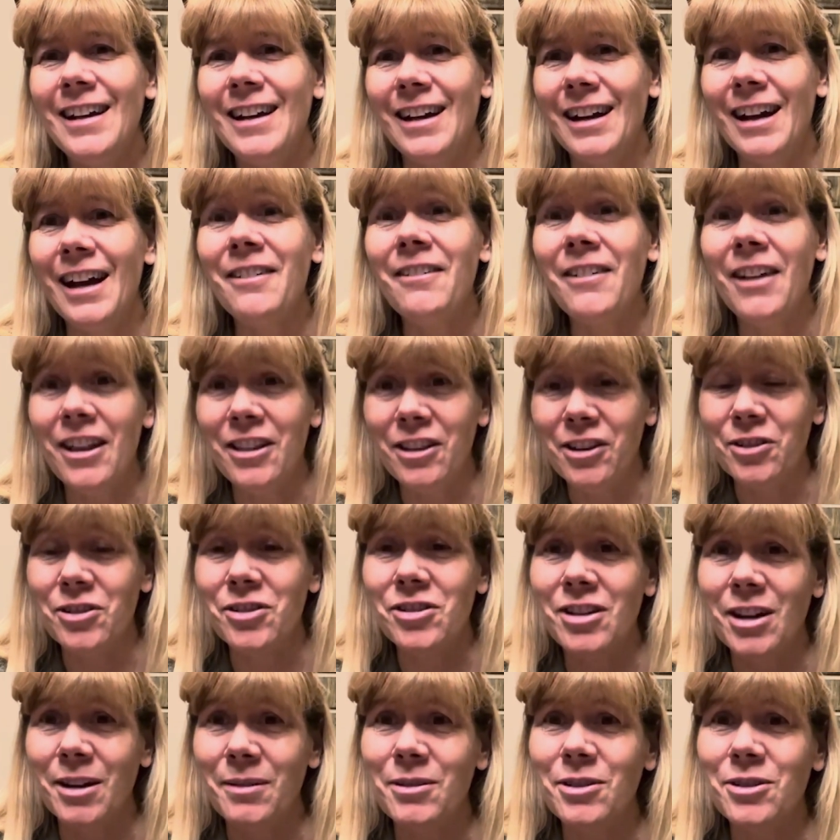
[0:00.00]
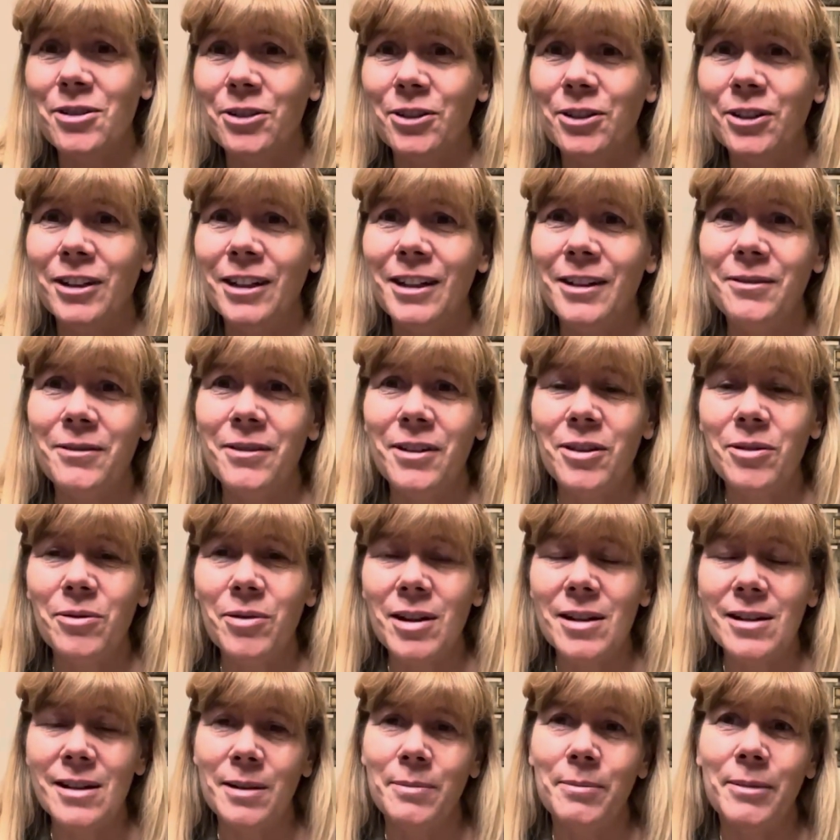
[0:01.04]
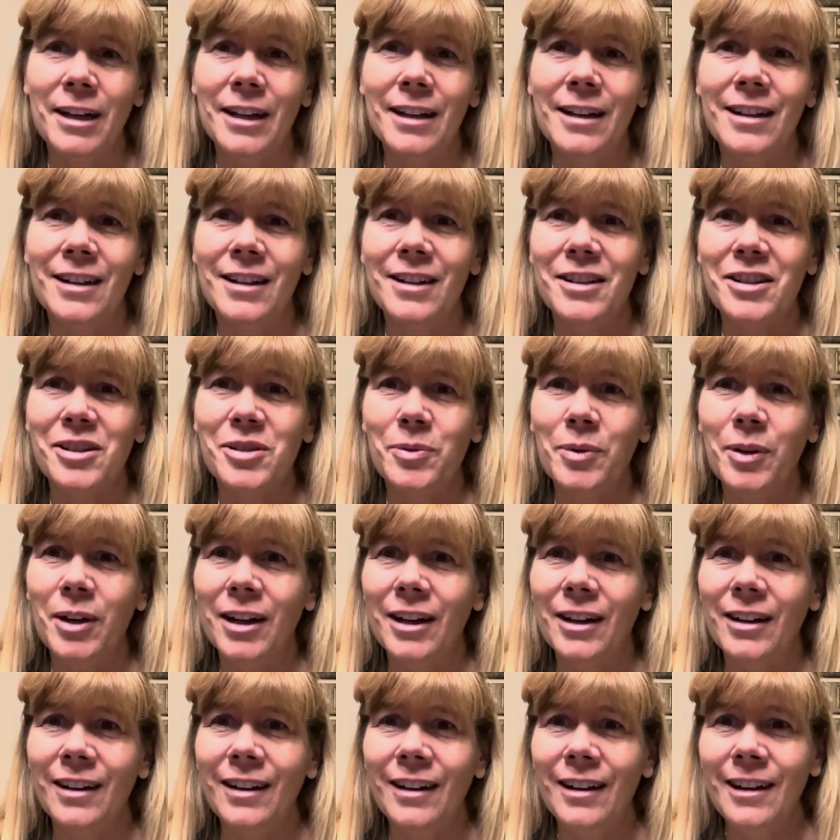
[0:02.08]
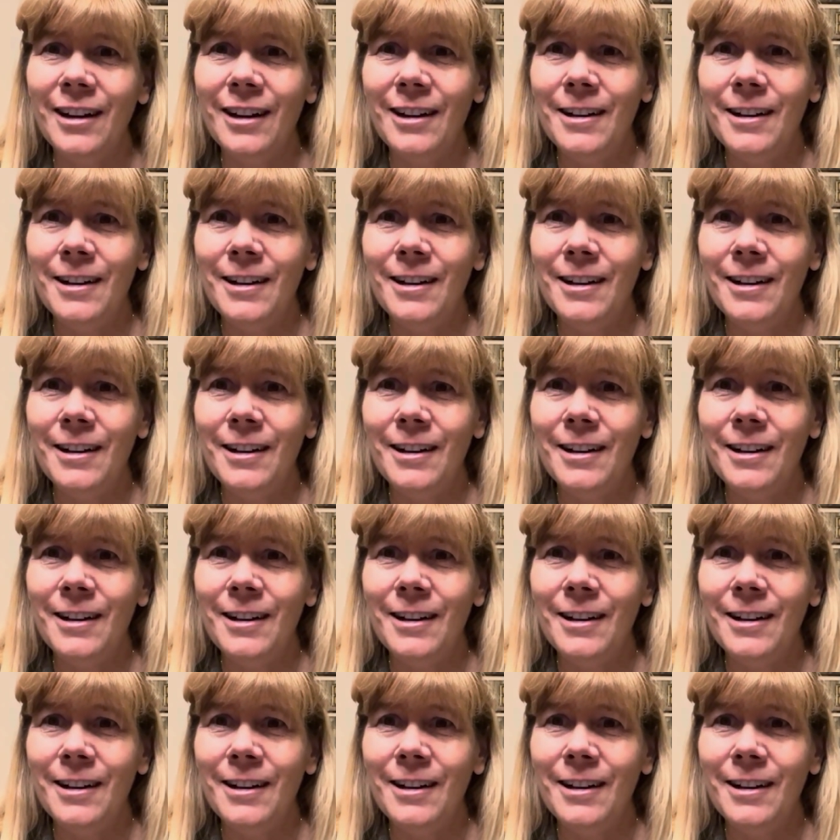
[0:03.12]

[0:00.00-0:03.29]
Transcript: And I've had those times certainly with raising my kids where